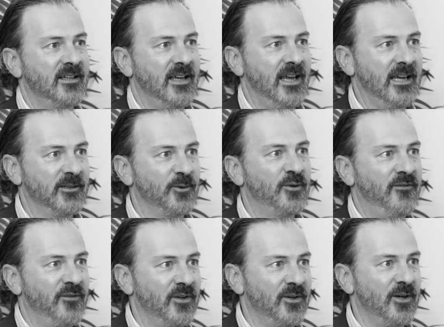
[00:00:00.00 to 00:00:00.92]
and, and look
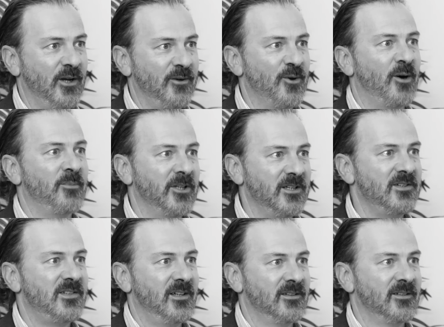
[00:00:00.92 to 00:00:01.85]
for
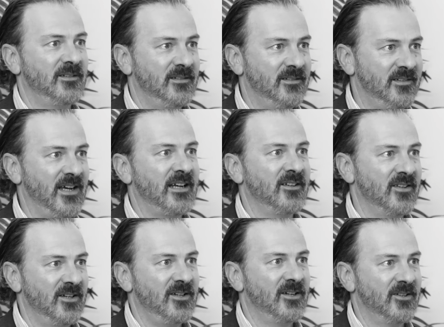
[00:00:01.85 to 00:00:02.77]
anomalies in the data
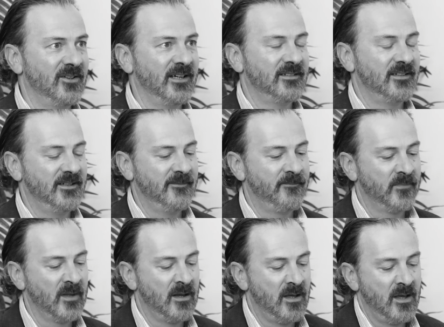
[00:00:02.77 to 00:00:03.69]
that you're collecting.
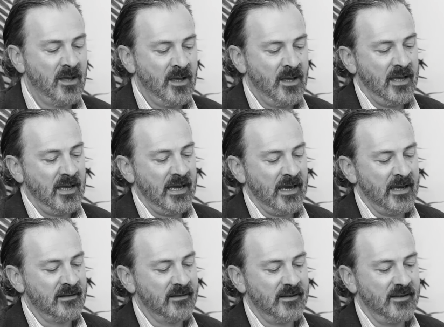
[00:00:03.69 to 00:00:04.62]

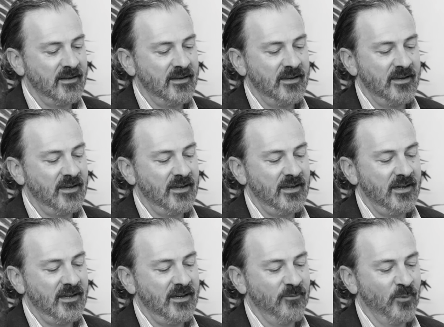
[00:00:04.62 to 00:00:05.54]
And
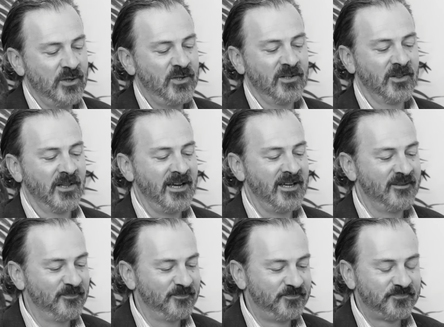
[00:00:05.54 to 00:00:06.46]
Richard
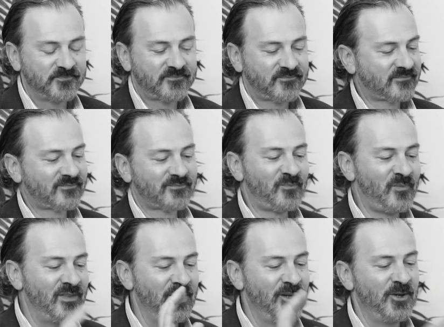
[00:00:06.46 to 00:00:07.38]
led
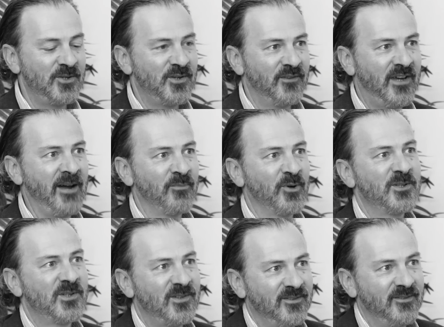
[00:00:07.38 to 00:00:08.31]
the use of
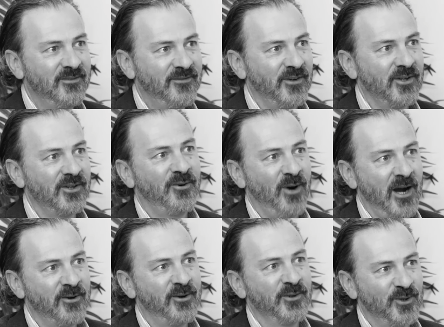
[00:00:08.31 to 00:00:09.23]
cameras for
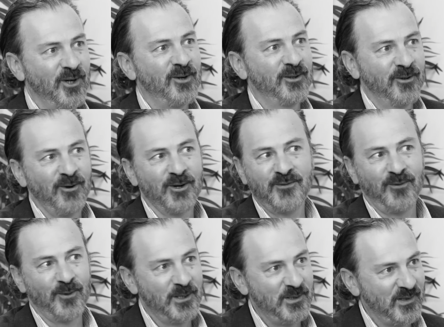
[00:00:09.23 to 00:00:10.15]
crowd control across
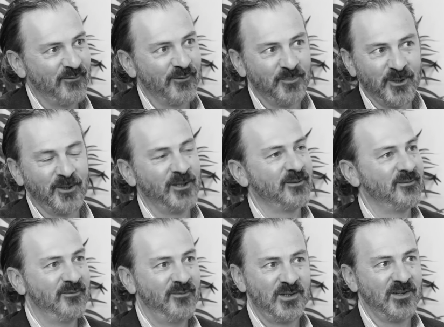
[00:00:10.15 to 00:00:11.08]
47
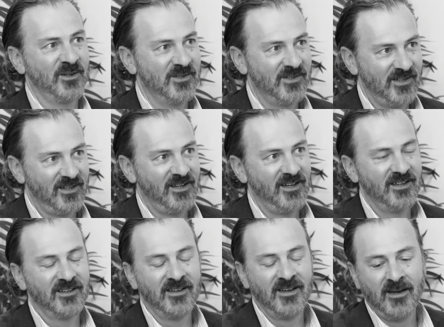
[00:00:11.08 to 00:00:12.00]
million visitors a
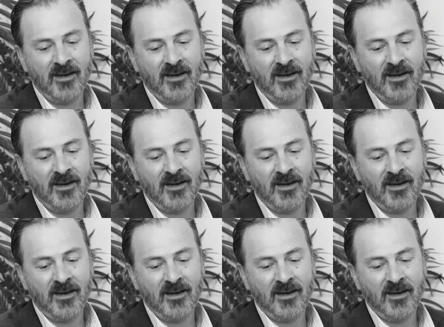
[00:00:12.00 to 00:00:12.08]
year.